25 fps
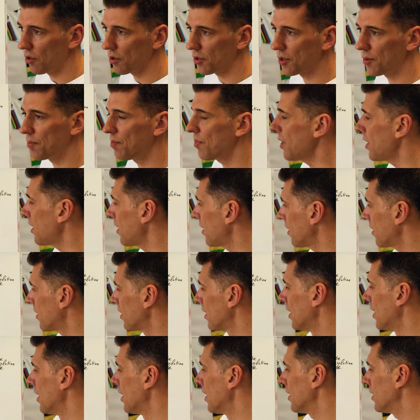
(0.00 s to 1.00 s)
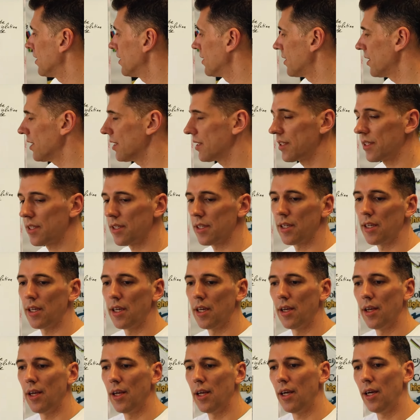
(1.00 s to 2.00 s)
or speed, this
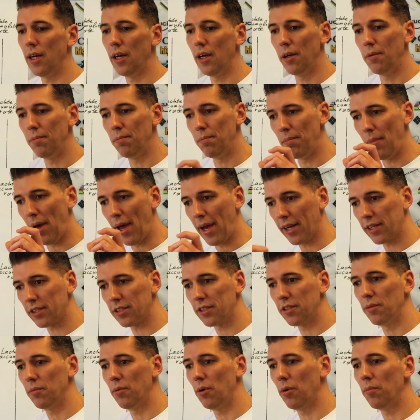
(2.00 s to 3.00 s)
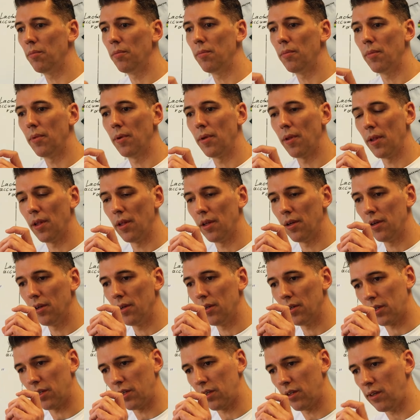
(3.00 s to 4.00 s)
maximum
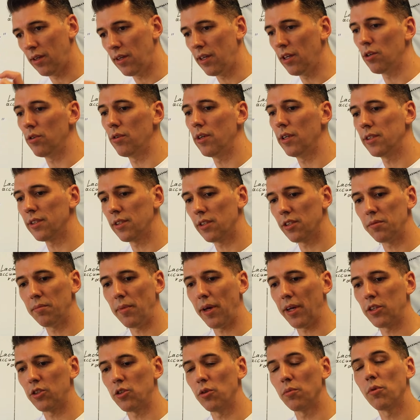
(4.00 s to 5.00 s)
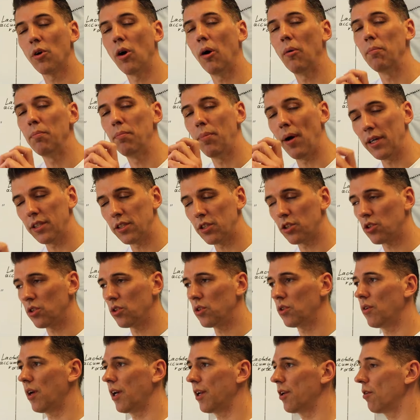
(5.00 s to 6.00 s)
clearance, this maximum
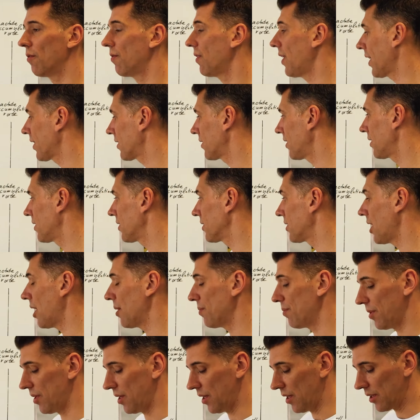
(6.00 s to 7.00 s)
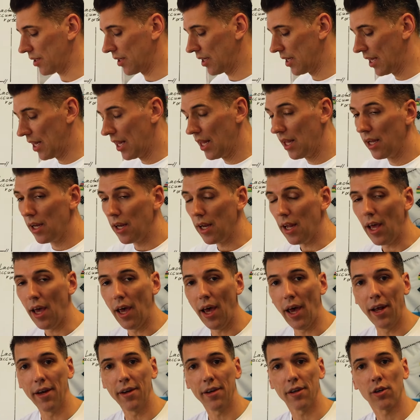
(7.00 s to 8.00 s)
combustion rate of lactate is happening.
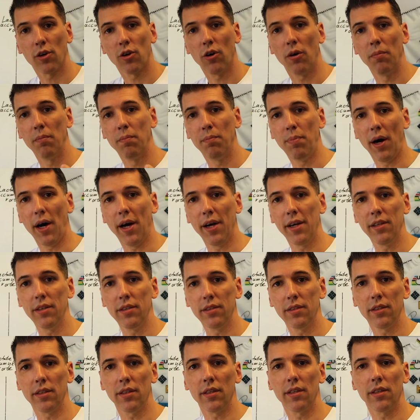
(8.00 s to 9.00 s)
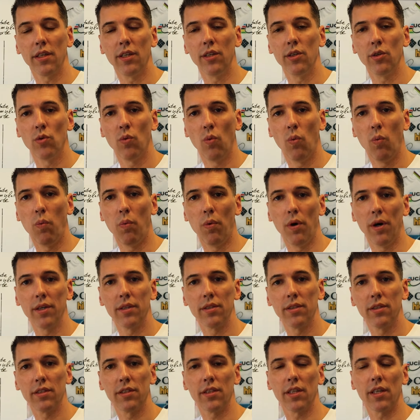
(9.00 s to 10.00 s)
And it combines it into
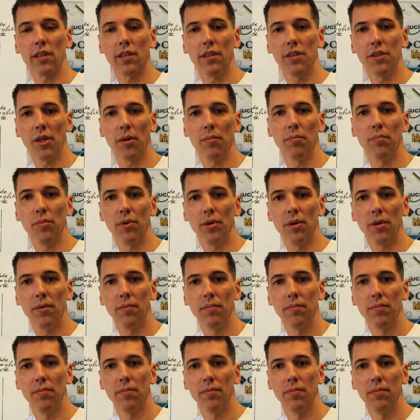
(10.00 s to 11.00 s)
one single number.